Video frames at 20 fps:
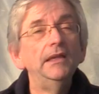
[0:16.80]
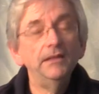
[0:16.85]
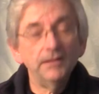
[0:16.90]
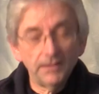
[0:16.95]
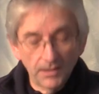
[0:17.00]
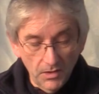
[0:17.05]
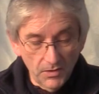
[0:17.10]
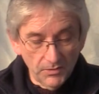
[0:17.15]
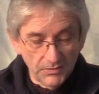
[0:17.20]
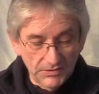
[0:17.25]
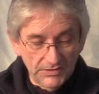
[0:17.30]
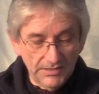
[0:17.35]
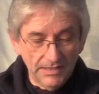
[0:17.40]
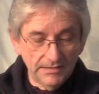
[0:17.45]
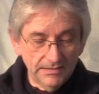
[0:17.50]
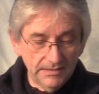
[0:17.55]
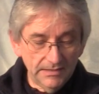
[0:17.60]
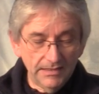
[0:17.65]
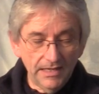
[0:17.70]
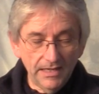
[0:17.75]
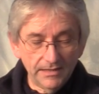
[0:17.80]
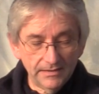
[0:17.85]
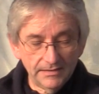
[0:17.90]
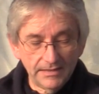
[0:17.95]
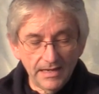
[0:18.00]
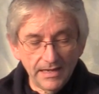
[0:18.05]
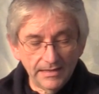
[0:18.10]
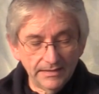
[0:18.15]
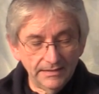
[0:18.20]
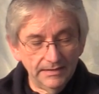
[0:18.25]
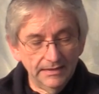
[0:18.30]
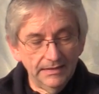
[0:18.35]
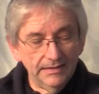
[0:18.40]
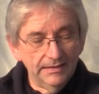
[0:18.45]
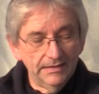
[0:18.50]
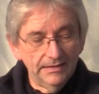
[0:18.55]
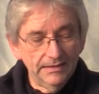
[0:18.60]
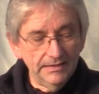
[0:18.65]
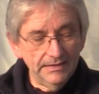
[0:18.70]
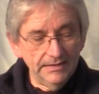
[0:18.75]
In the garden centre the other day
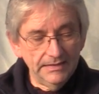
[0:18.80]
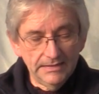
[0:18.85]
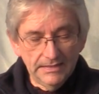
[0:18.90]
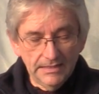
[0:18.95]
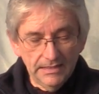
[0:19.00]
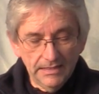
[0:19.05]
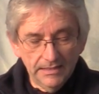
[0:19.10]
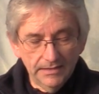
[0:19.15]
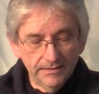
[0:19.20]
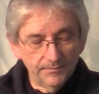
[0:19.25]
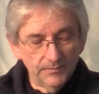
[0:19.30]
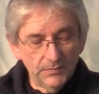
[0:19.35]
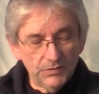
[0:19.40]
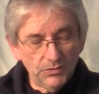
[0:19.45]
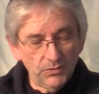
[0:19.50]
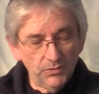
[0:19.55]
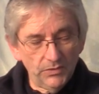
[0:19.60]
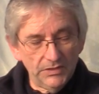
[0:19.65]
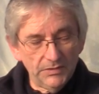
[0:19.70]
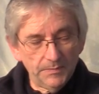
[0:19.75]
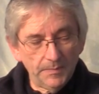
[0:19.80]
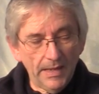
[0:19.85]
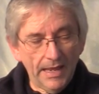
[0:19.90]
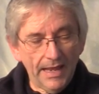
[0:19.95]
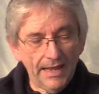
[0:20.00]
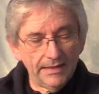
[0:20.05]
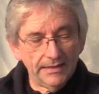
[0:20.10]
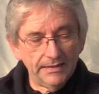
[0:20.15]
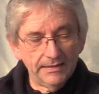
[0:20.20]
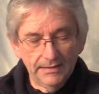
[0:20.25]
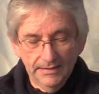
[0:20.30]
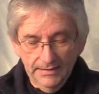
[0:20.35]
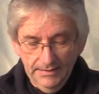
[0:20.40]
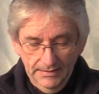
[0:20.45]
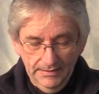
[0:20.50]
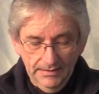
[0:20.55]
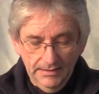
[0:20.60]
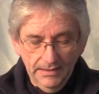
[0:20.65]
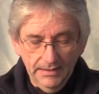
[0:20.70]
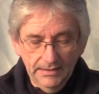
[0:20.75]
and saw this pack,
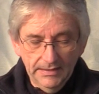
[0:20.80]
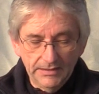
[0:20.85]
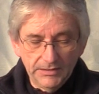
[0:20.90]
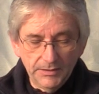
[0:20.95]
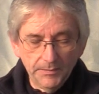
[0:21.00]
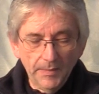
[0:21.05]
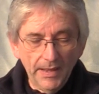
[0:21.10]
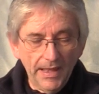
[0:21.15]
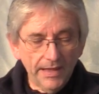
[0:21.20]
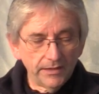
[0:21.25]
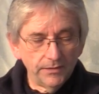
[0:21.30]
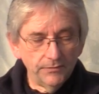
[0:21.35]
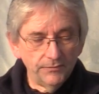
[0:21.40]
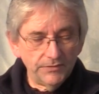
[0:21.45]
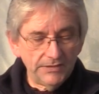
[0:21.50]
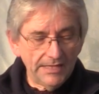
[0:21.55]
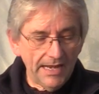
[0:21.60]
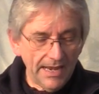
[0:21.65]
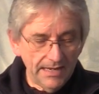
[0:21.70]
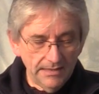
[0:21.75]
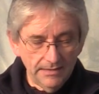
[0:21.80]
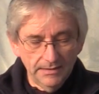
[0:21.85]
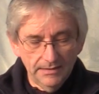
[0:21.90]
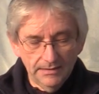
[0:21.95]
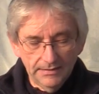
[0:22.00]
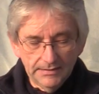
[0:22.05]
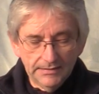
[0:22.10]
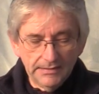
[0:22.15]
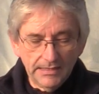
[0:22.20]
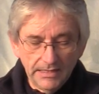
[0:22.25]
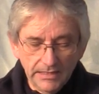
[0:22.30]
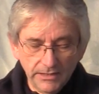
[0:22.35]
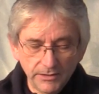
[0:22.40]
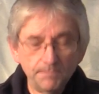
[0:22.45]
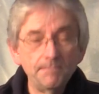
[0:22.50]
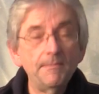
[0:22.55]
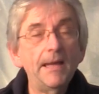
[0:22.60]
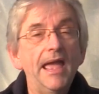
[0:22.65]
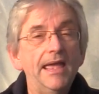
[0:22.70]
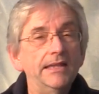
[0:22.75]
and it's a pack of 10
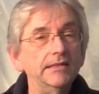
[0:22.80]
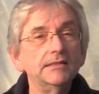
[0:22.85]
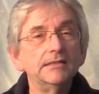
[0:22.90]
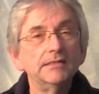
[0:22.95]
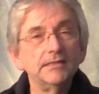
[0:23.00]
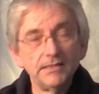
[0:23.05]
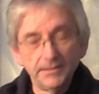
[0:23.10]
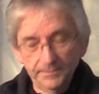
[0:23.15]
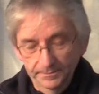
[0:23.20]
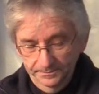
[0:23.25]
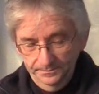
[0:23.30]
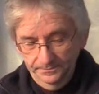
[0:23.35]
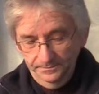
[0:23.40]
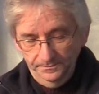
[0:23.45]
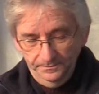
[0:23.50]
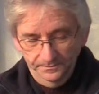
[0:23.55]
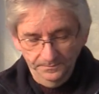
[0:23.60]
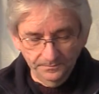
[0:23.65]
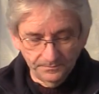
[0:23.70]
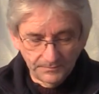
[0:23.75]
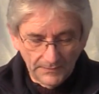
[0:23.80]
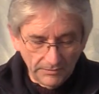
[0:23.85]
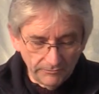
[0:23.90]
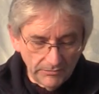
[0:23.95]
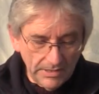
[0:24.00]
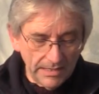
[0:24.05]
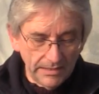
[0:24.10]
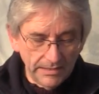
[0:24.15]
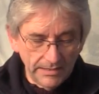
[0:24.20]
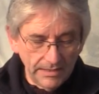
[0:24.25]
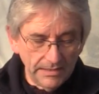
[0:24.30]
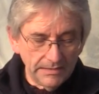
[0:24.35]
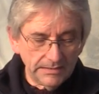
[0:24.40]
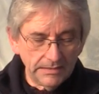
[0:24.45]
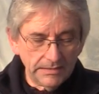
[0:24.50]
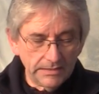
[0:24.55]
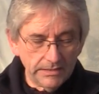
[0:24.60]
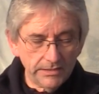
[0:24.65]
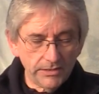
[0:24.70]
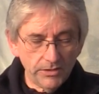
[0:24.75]
seed mats. Really
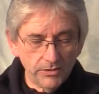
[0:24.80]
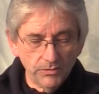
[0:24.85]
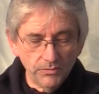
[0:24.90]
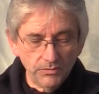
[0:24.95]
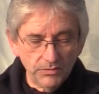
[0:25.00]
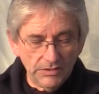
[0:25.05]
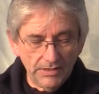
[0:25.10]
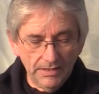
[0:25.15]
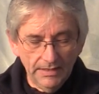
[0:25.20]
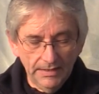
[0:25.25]
easy to use.